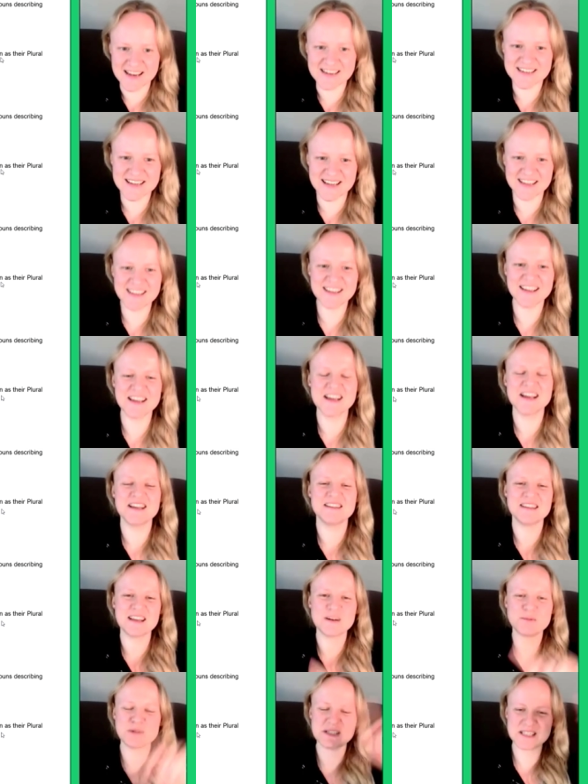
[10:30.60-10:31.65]
ending
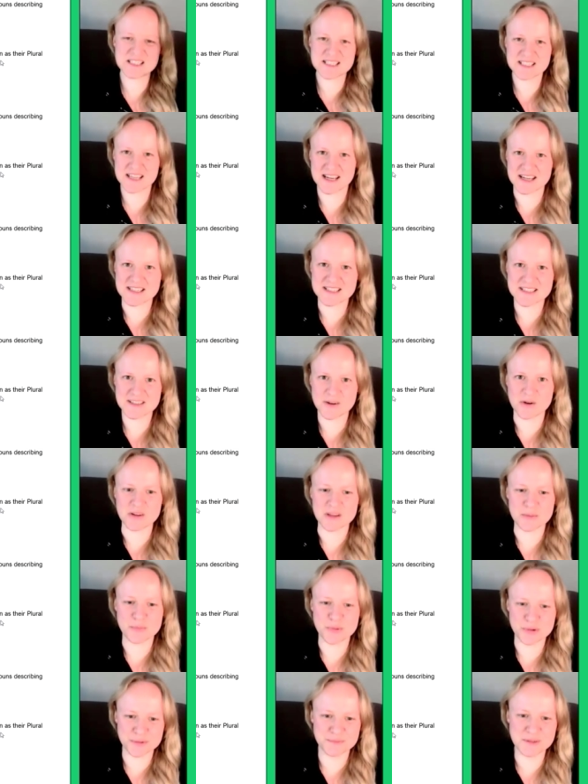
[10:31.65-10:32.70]
that we discussed on
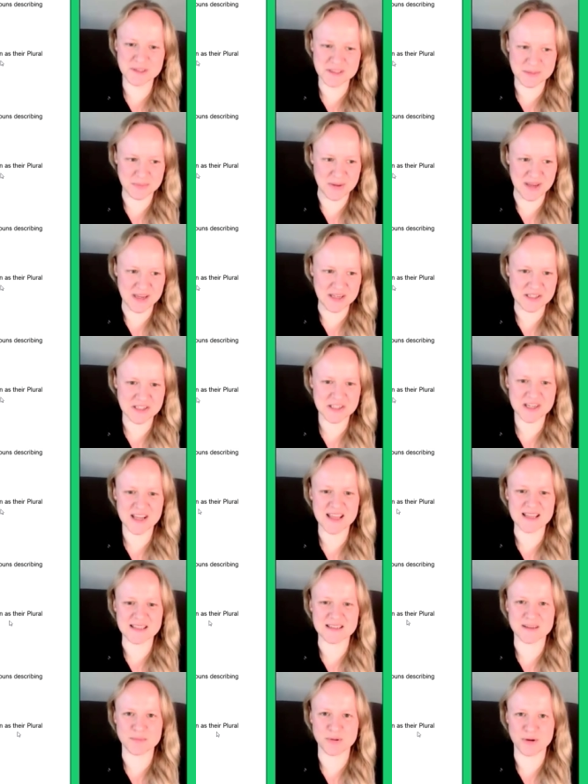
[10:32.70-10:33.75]
the previous page
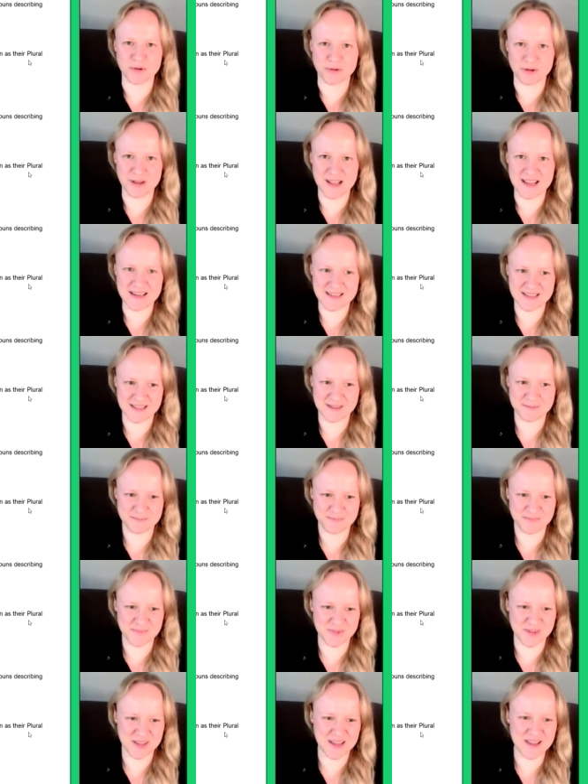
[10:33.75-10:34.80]
as the plural ending.
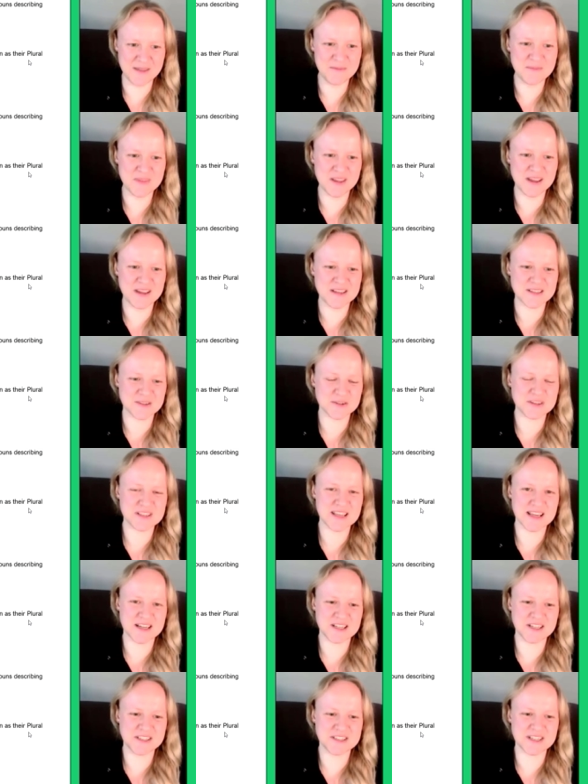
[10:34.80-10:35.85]
Okay, so it's
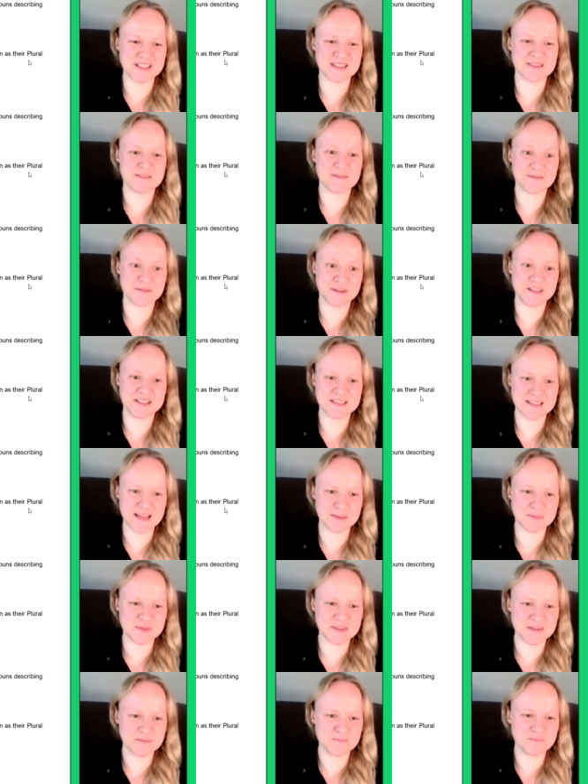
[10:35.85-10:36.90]
actually just three
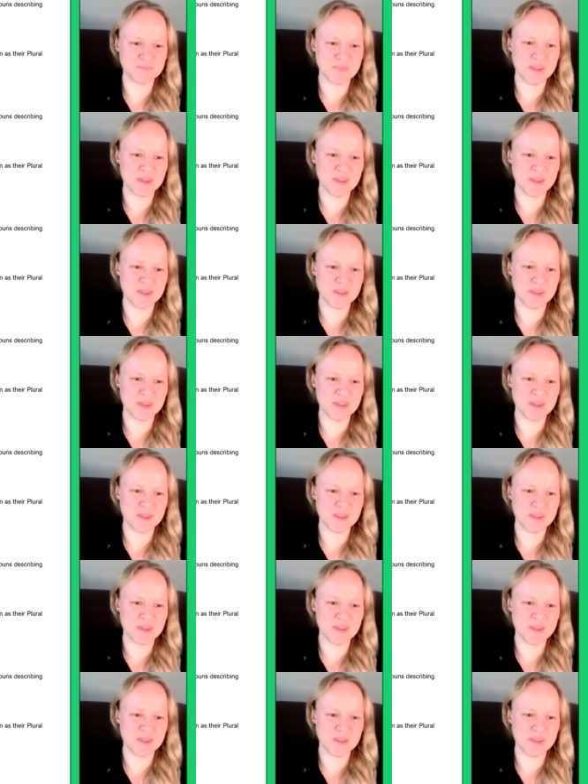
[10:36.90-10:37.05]
steps.